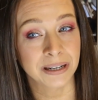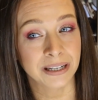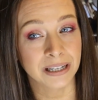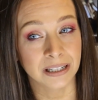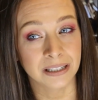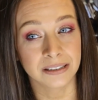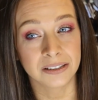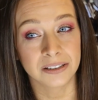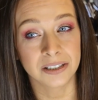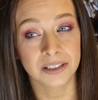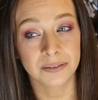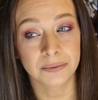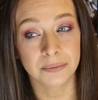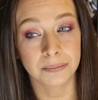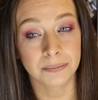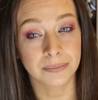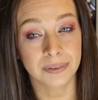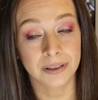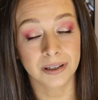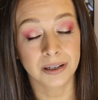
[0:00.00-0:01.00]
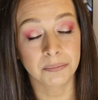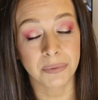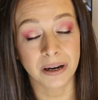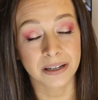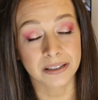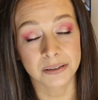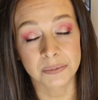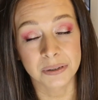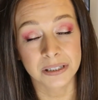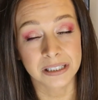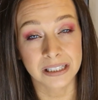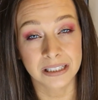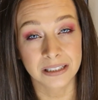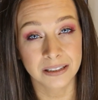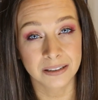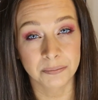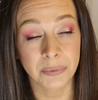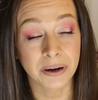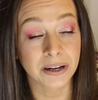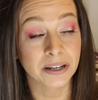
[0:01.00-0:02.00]
My kids, my husband,
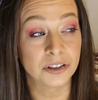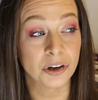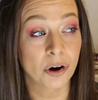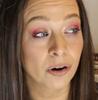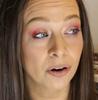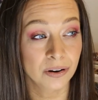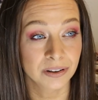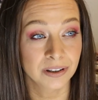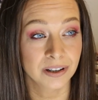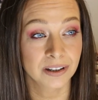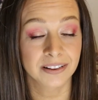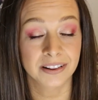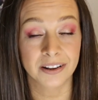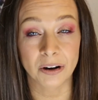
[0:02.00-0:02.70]
my dog,